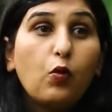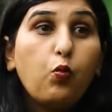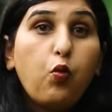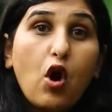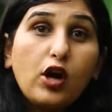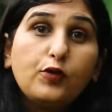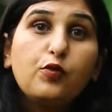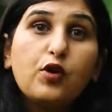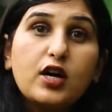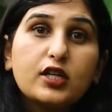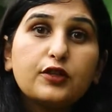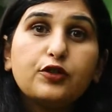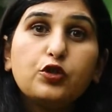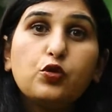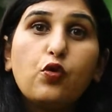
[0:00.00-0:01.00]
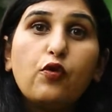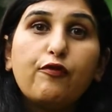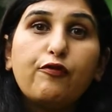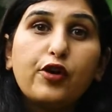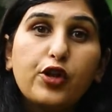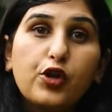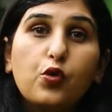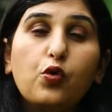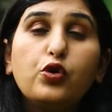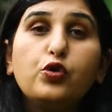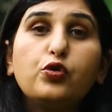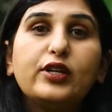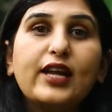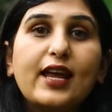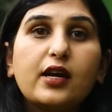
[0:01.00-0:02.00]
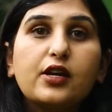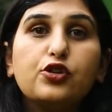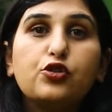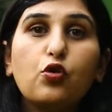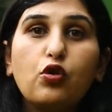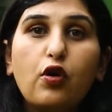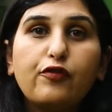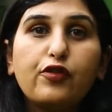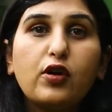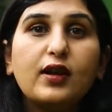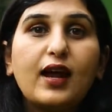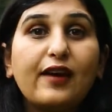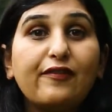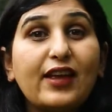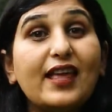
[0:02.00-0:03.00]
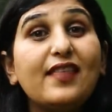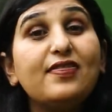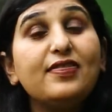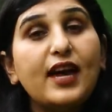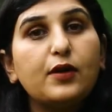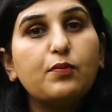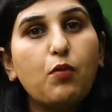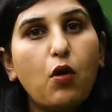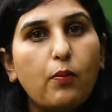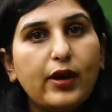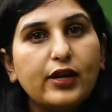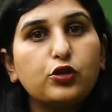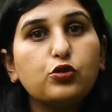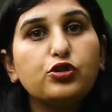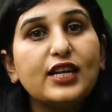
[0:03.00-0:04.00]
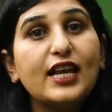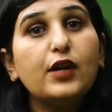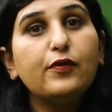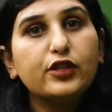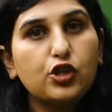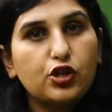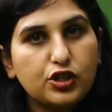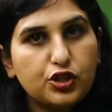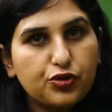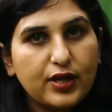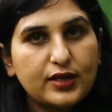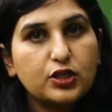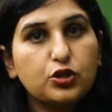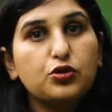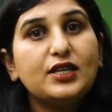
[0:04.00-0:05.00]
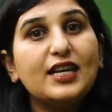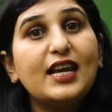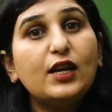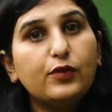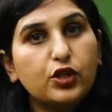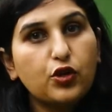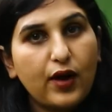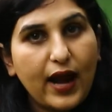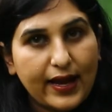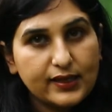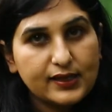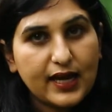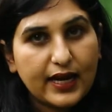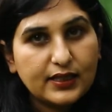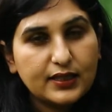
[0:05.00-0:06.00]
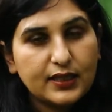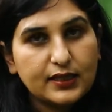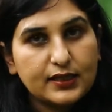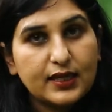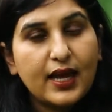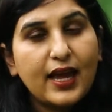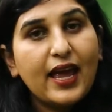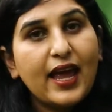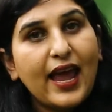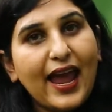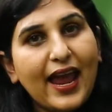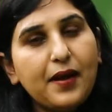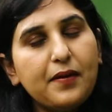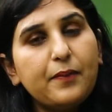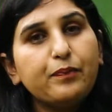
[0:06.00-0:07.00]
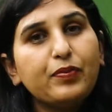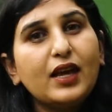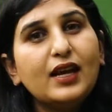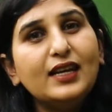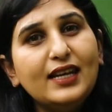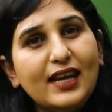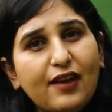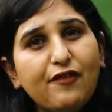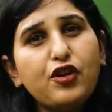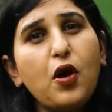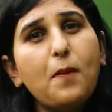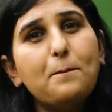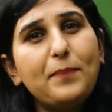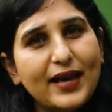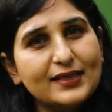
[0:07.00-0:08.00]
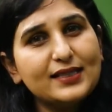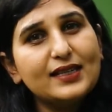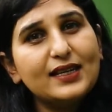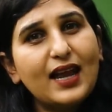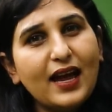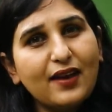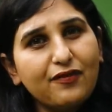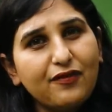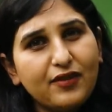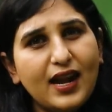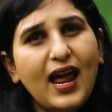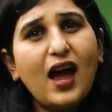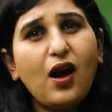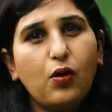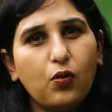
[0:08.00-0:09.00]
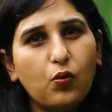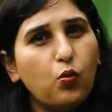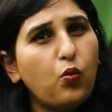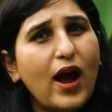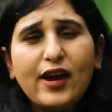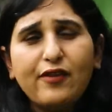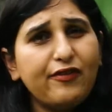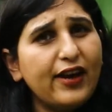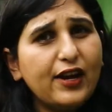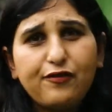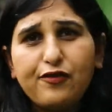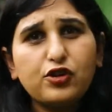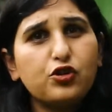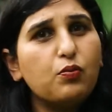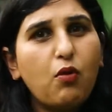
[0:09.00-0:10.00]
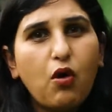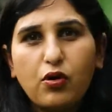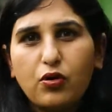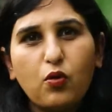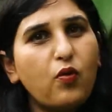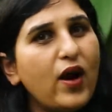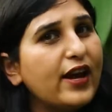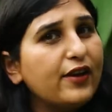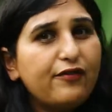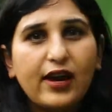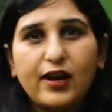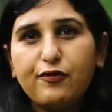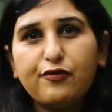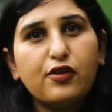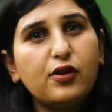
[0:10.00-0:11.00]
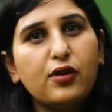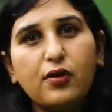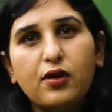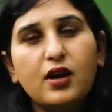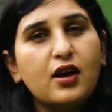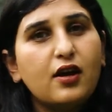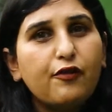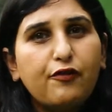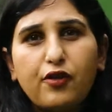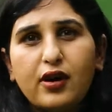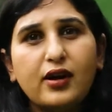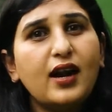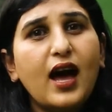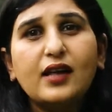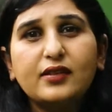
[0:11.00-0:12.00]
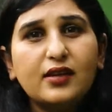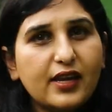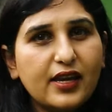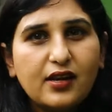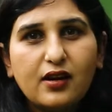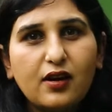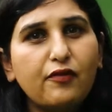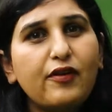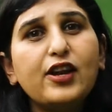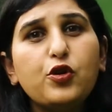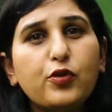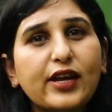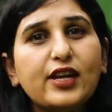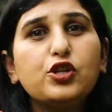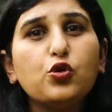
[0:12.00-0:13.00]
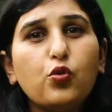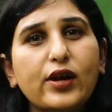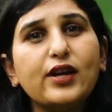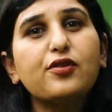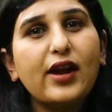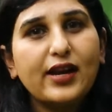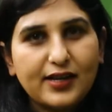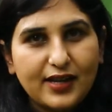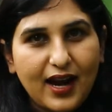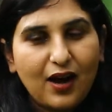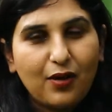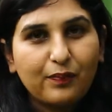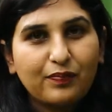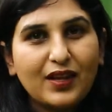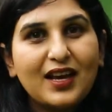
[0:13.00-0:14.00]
What works for you to take control of your life in that moment, to deal with your stress, to deal with your anxieties, and live your best life now. Why wait for tomorrow? Why wait for another year when you can do it right now?